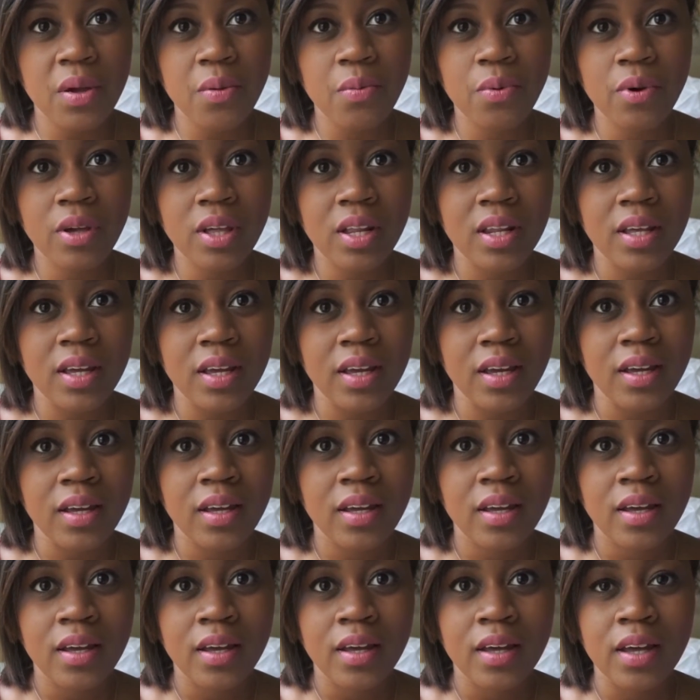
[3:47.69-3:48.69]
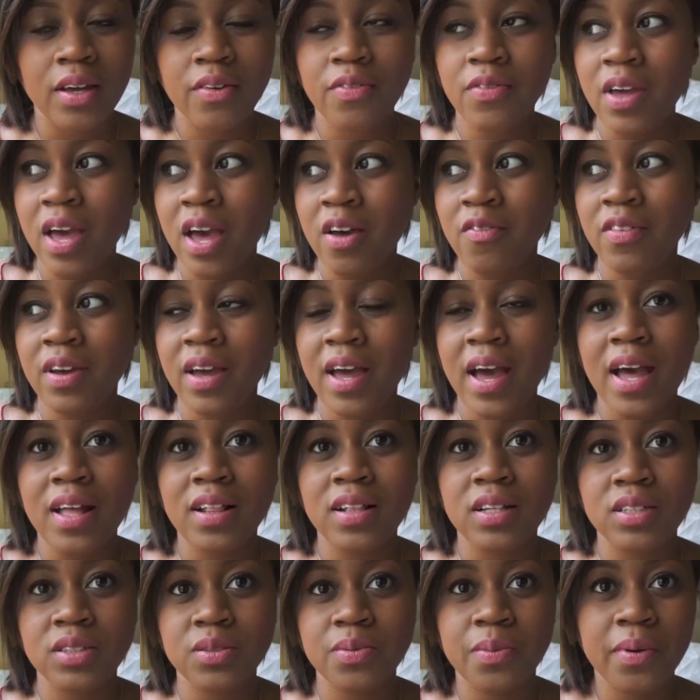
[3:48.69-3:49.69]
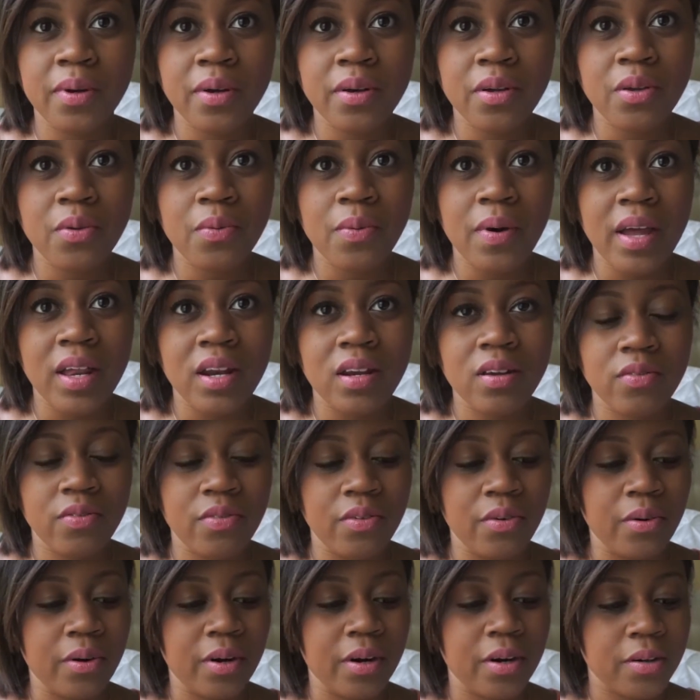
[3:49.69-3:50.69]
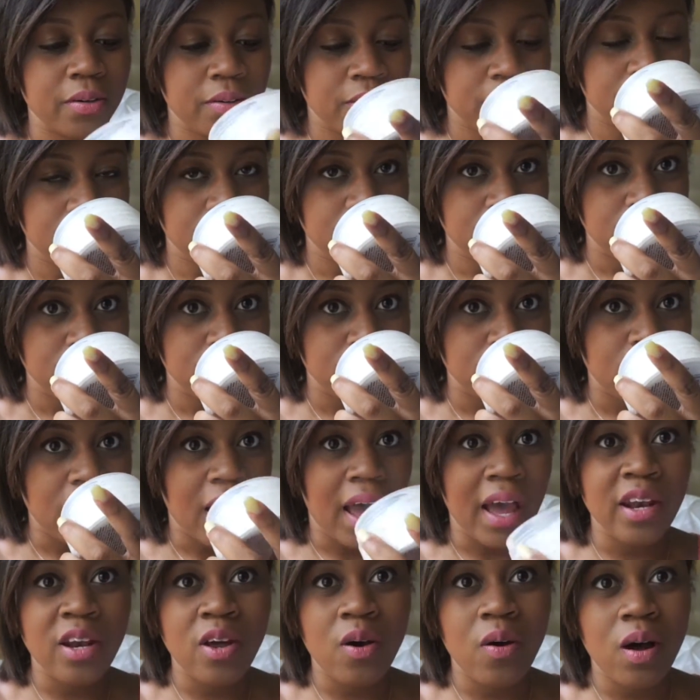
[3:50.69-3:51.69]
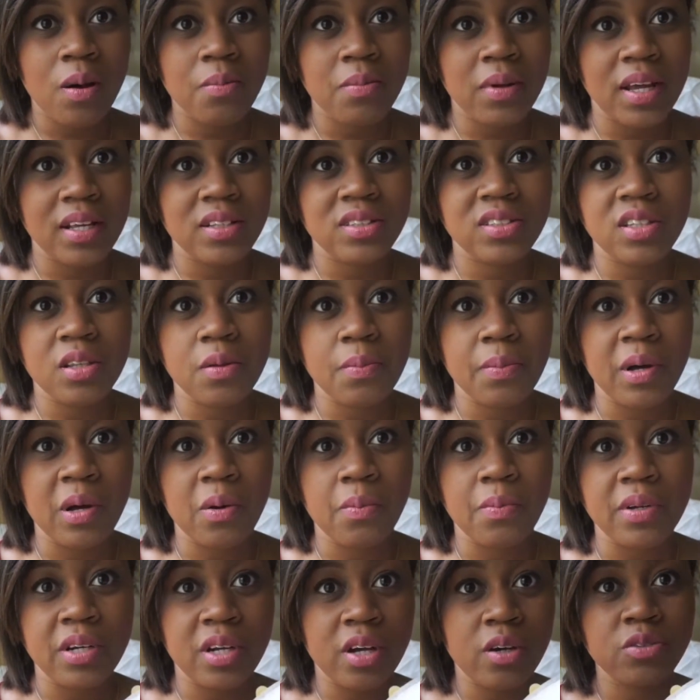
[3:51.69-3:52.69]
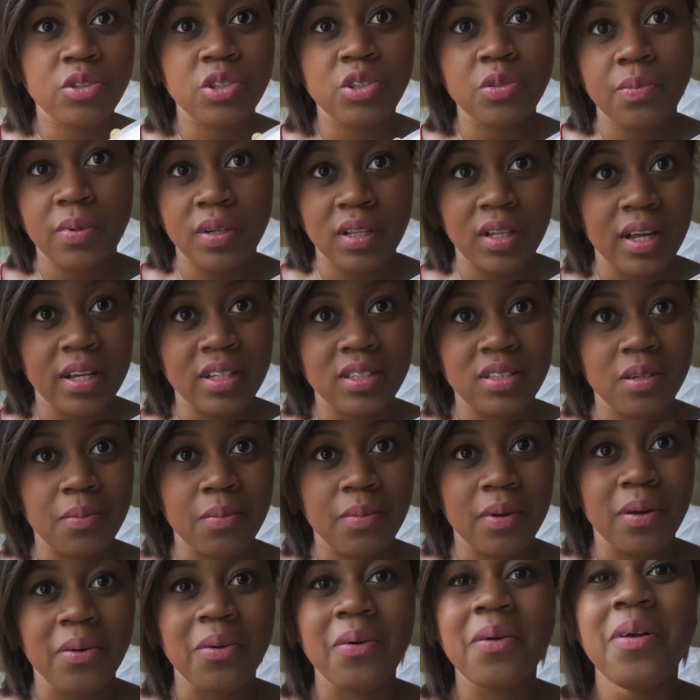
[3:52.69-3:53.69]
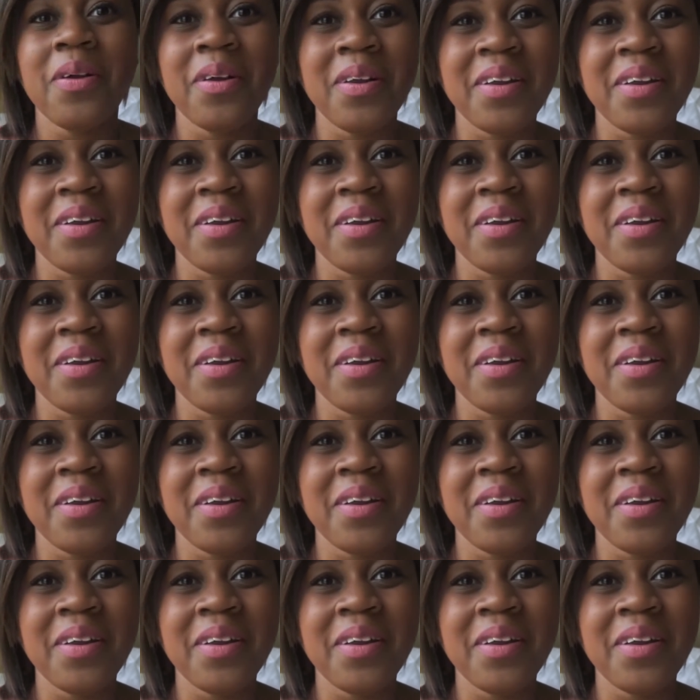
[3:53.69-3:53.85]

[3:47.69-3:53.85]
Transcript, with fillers: really, if you haven't got this, what are you waiting for? I know I'm late to the boat, but don't you be late to the boat.